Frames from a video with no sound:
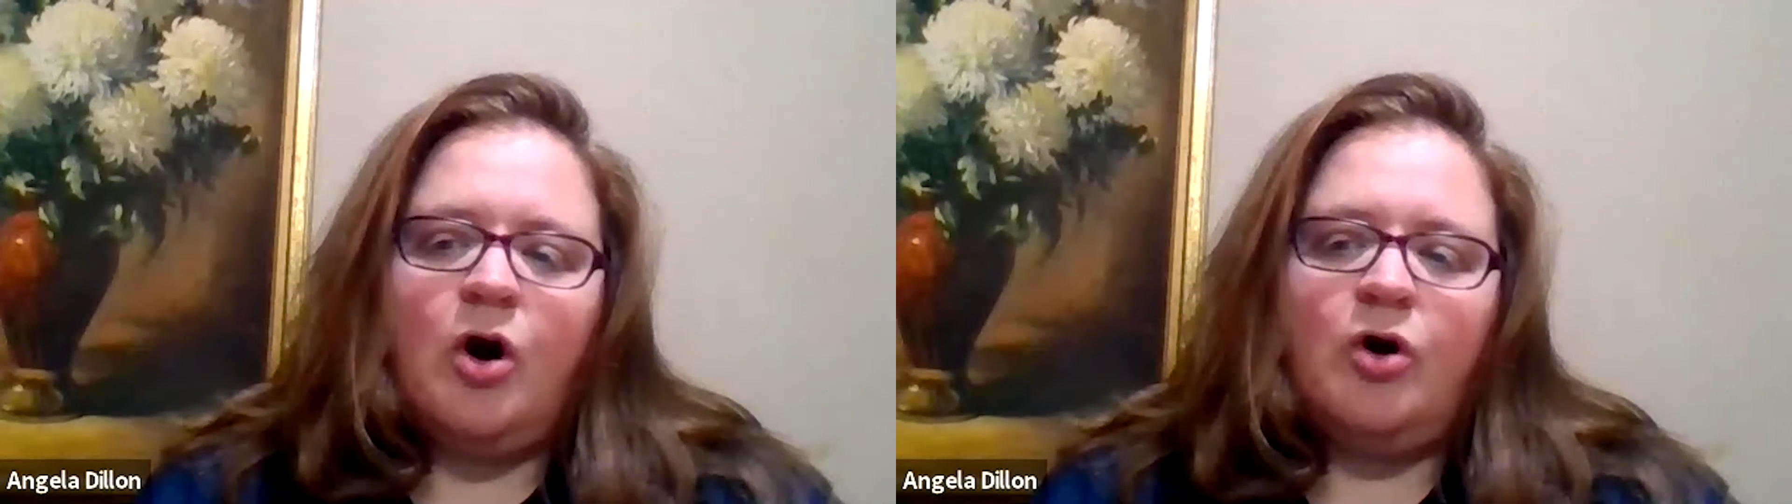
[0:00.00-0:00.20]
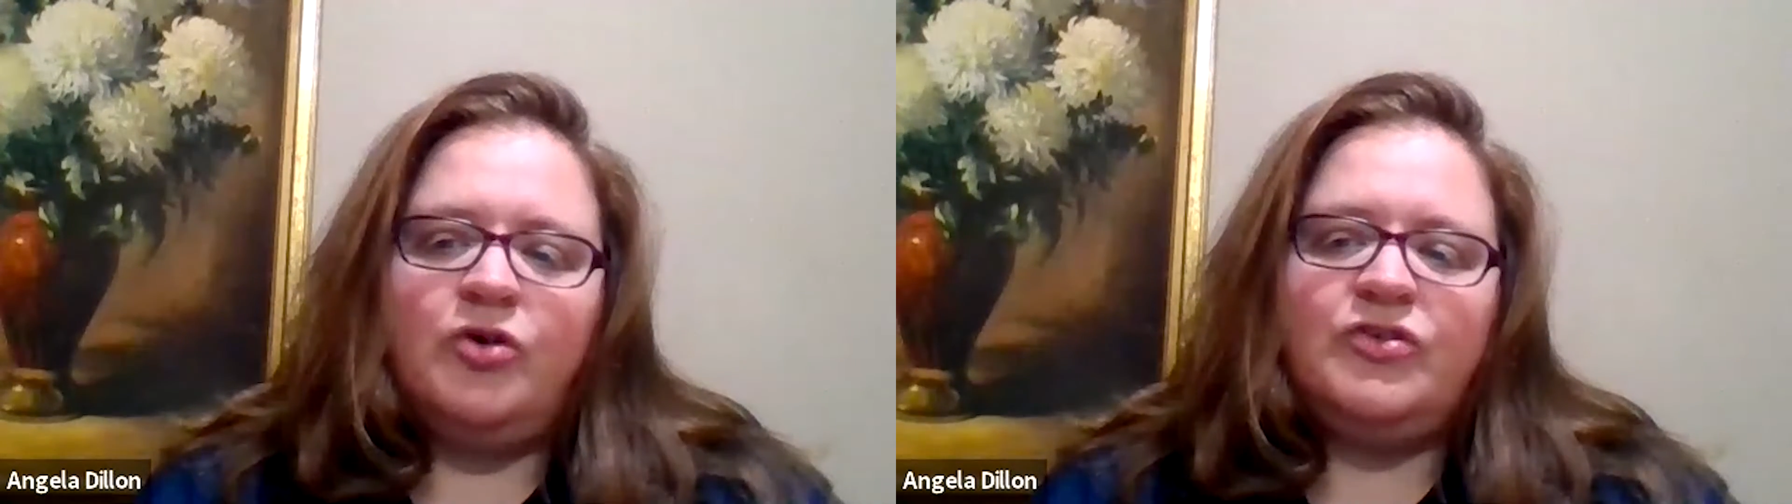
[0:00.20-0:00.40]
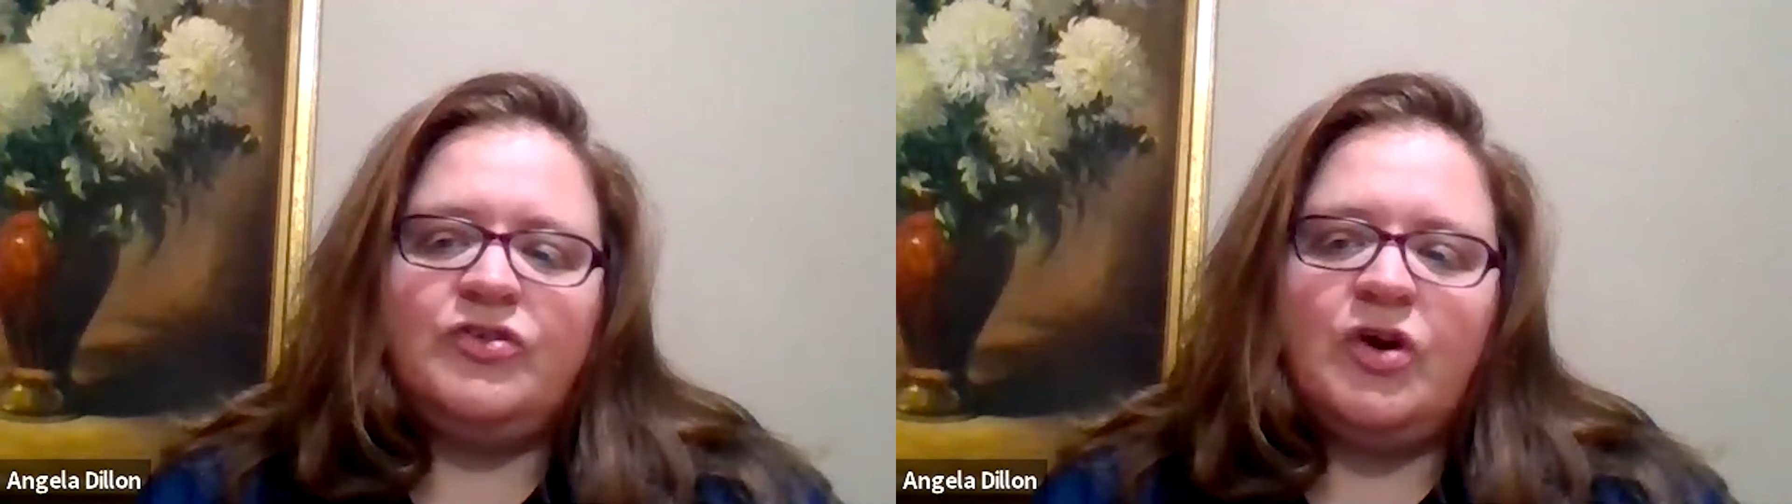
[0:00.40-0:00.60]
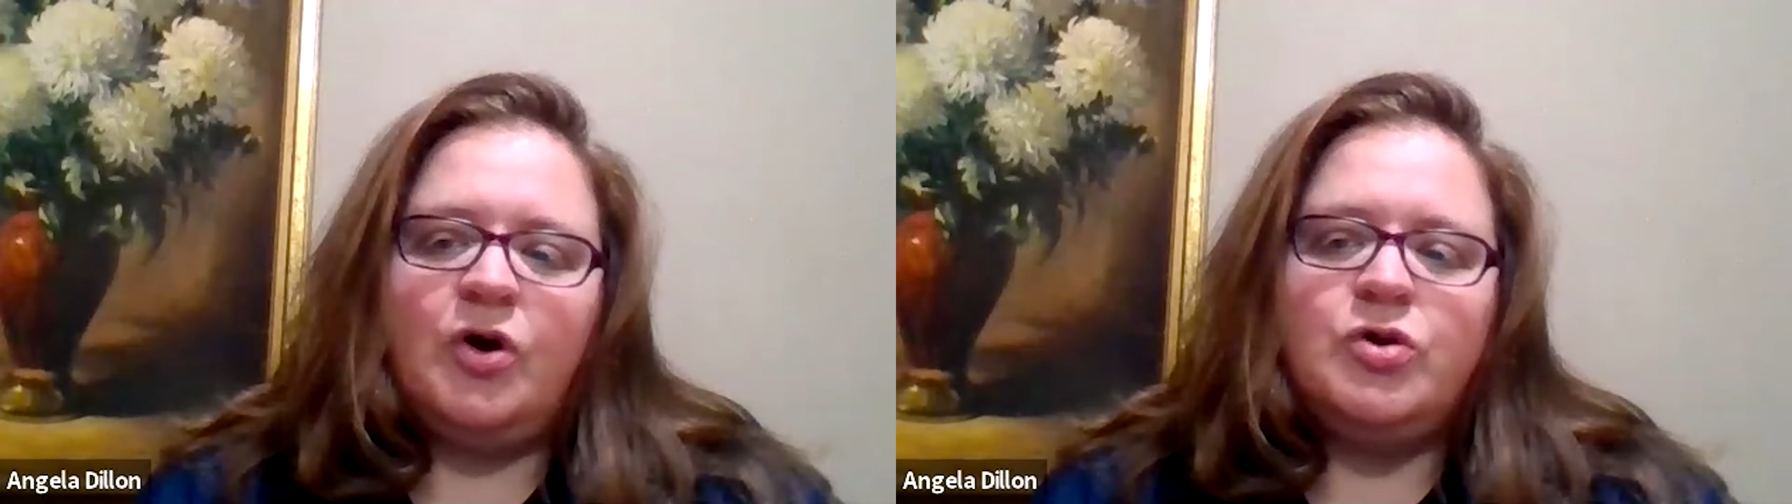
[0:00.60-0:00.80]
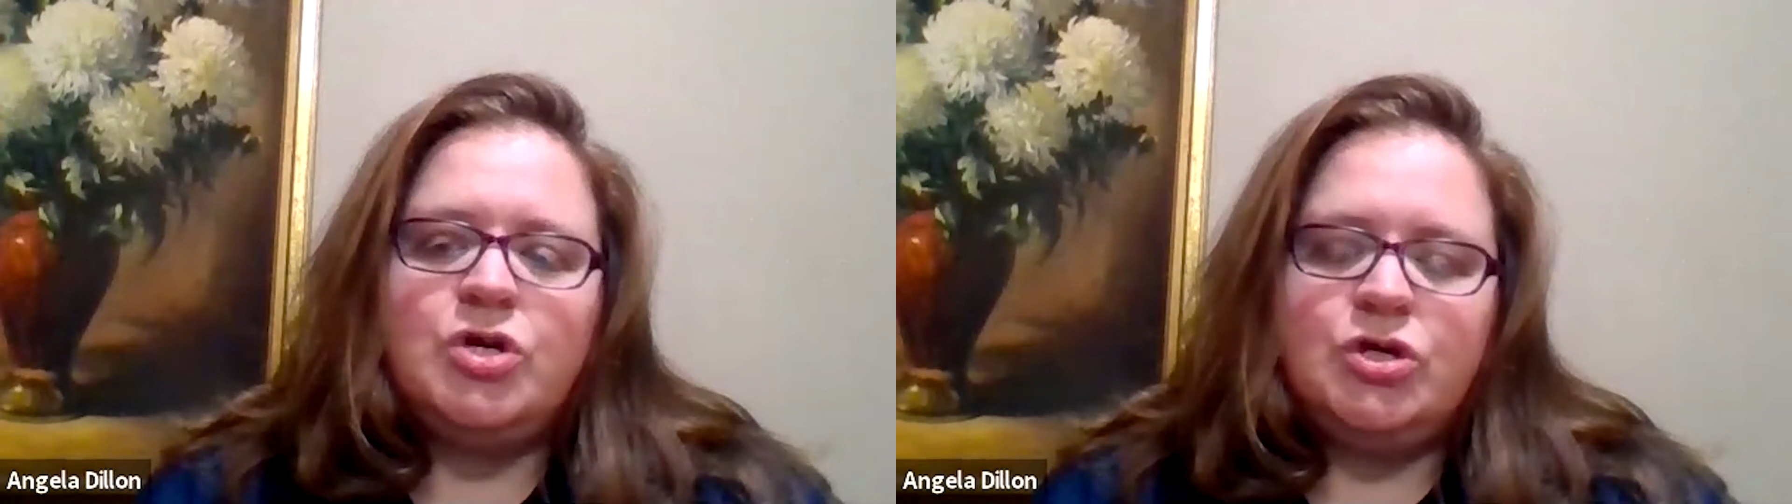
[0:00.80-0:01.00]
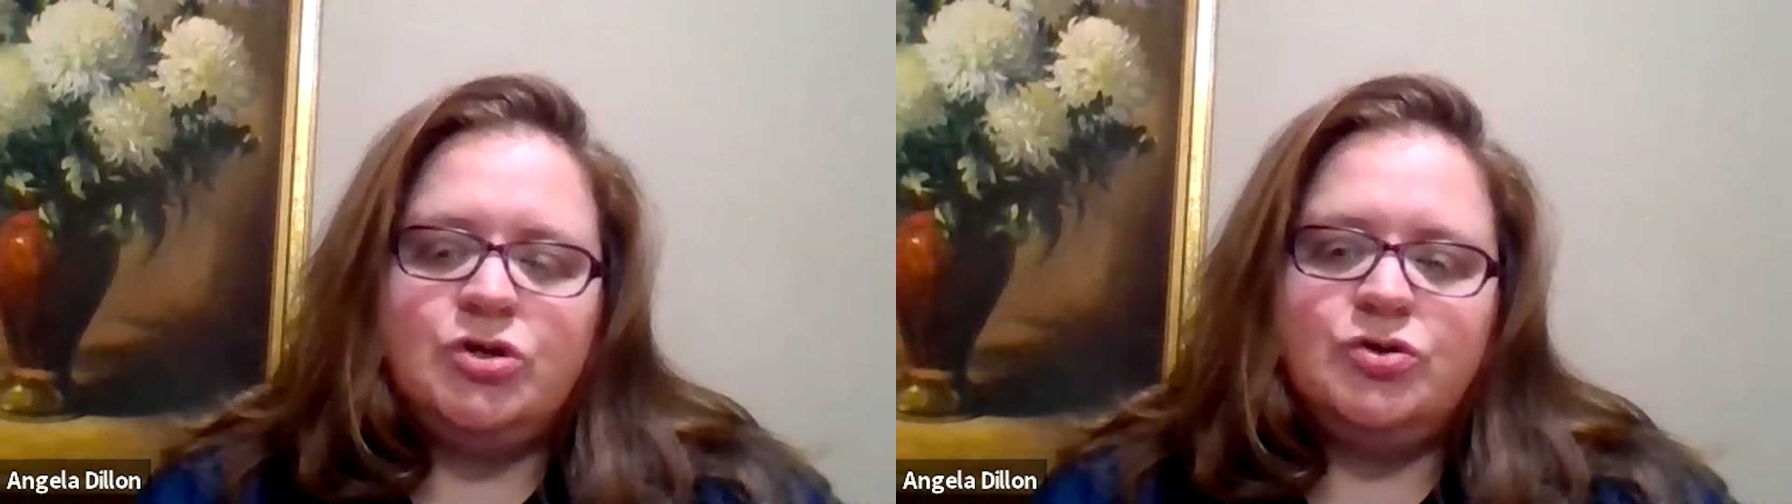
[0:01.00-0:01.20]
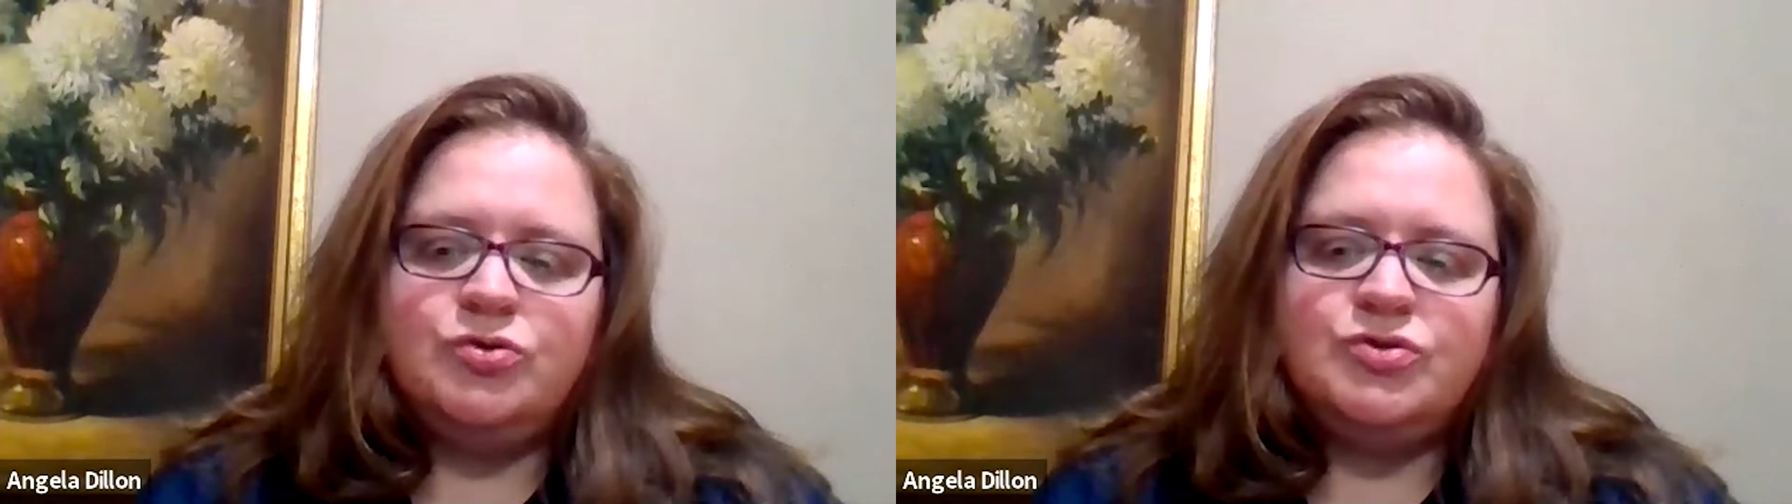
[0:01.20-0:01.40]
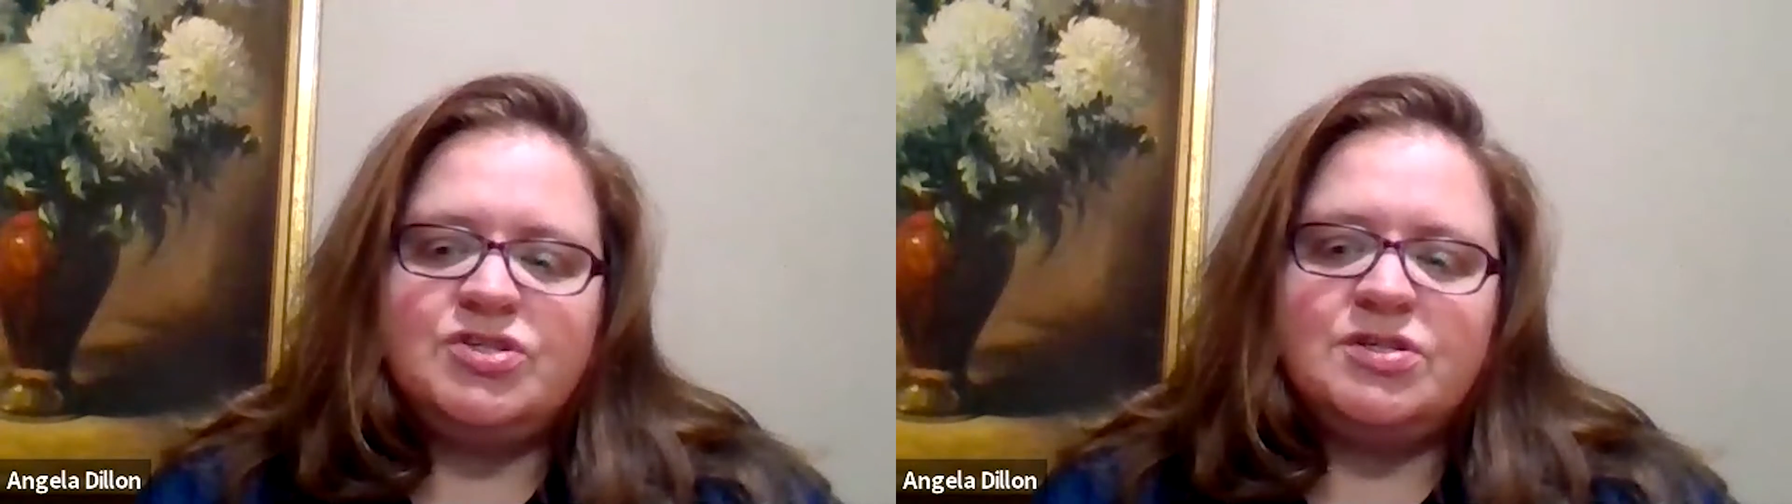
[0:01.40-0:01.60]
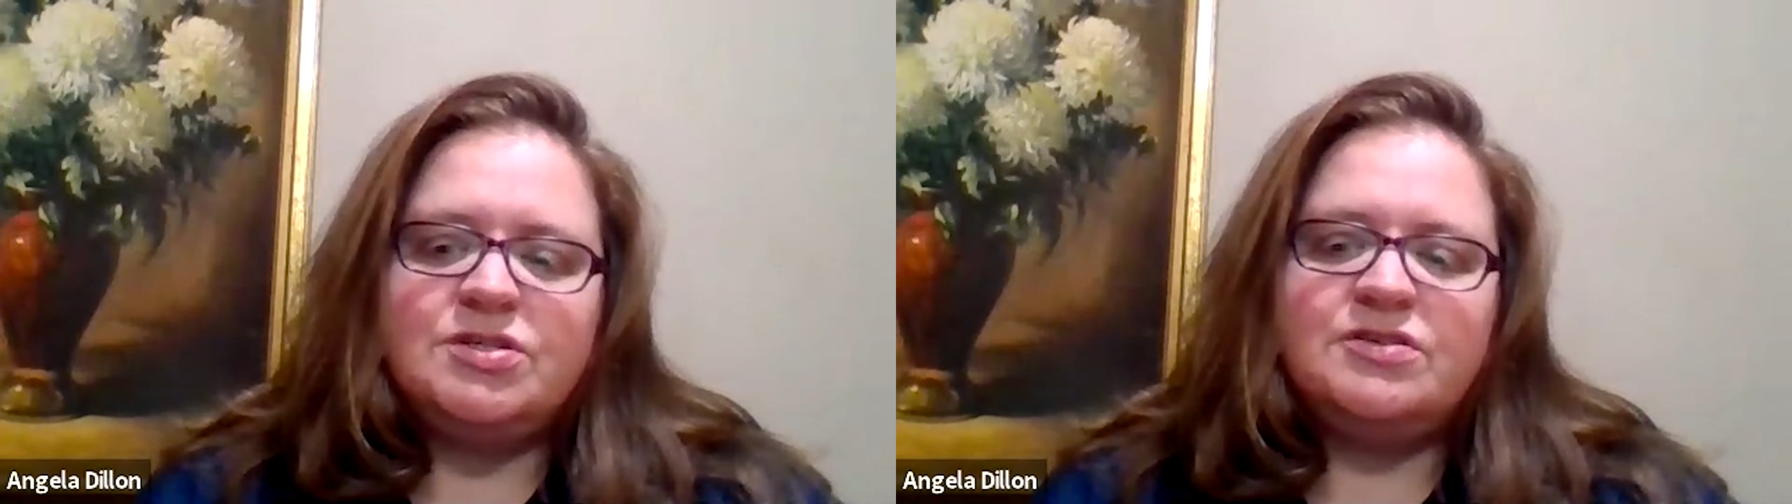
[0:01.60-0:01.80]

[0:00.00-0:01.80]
also used